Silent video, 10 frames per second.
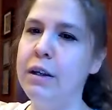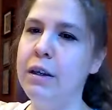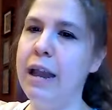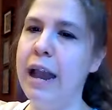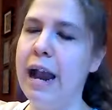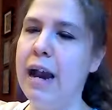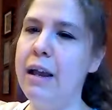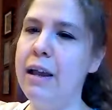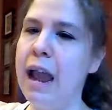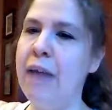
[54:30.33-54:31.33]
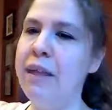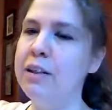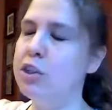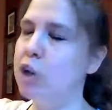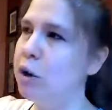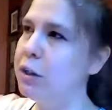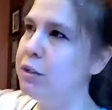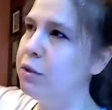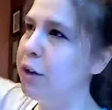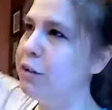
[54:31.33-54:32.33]
Yeah. And then start to
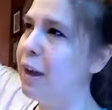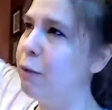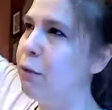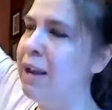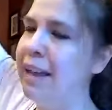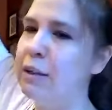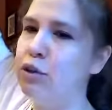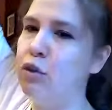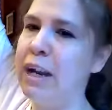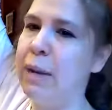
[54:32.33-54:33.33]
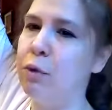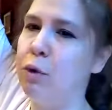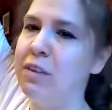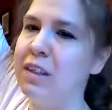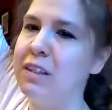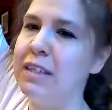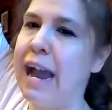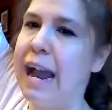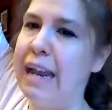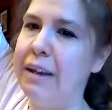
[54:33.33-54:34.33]
stretch that right leg straight up towards the
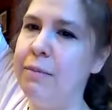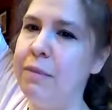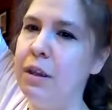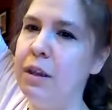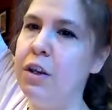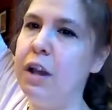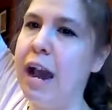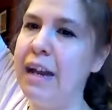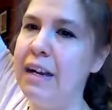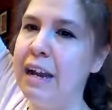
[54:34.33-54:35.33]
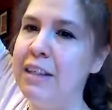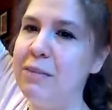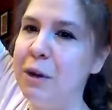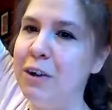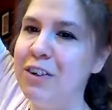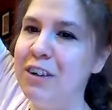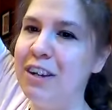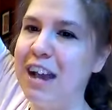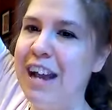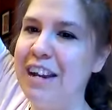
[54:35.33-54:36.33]
sky. You got it. Nice, Marjorie.
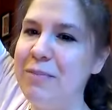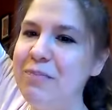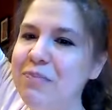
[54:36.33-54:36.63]
You got it.